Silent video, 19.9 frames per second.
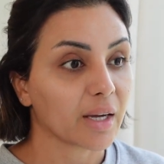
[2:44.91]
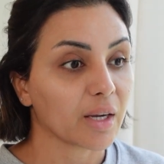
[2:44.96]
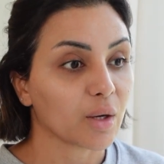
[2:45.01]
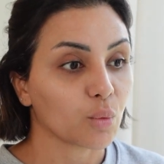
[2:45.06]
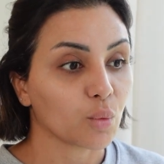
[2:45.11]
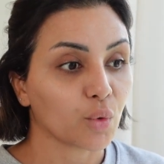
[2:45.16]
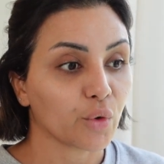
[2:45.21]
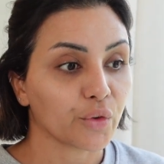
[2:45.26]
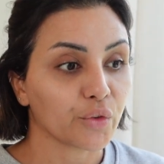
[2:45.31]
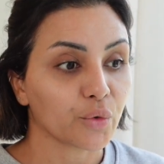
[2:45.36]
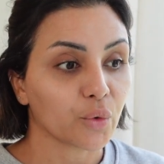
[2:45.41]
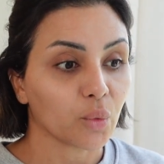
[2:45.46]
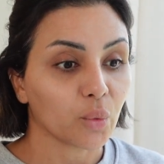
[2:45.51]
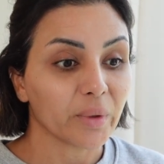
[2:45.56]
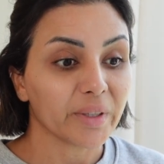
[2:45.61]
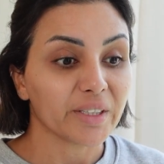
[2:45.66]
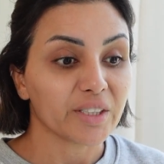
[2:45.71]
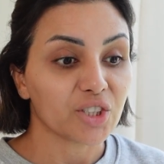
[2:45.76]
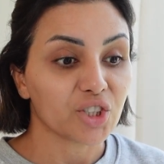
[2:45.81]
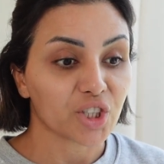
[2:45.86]
It was,
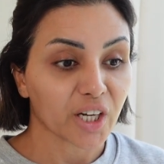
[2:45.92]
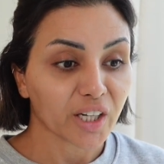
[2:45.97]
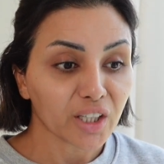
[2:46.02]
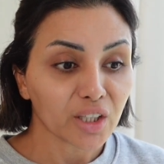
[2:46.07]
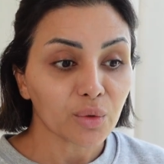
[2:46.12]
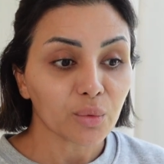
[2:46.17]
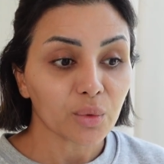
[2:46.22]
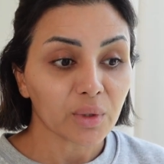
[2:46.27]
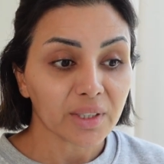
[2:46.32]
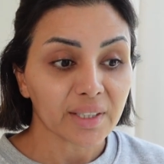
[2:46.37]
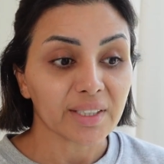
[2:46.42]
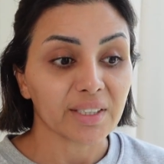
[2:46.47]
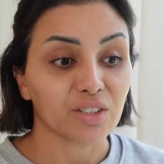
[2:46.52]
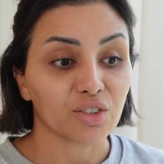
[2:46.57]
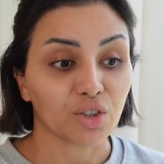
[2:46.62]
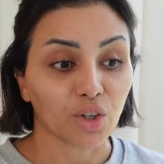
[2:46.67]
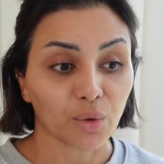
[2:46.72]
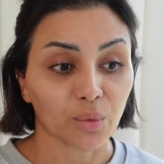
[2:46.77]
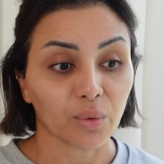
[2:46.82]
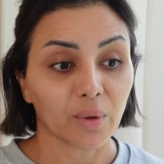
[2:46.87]
we genuinely
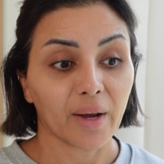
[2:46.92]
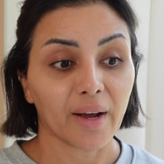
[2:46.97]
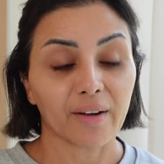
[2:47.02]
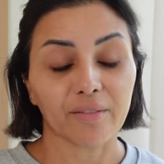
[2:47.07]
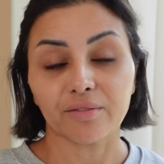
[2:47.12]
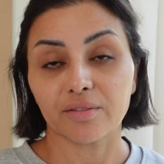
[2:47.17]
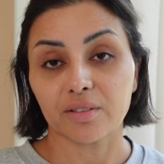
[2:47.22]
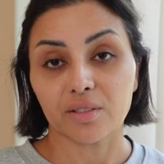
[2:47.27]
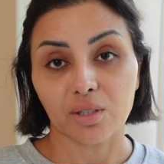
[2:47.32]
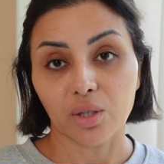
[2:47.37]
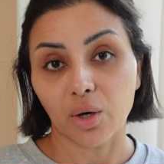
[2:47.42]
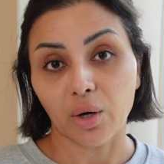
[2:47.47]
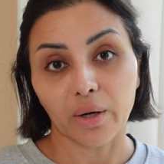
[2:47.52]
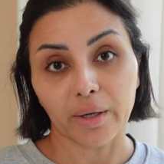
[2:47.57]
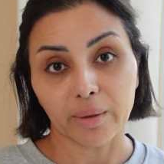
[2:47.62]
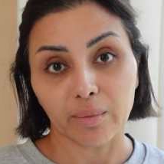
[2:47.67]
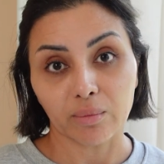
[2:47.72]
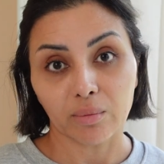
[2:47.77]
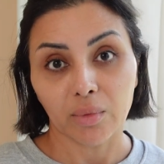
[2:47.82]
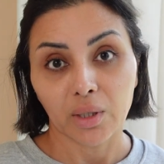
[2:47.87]
don't have the
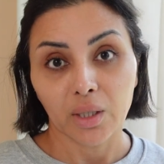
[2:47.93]
time.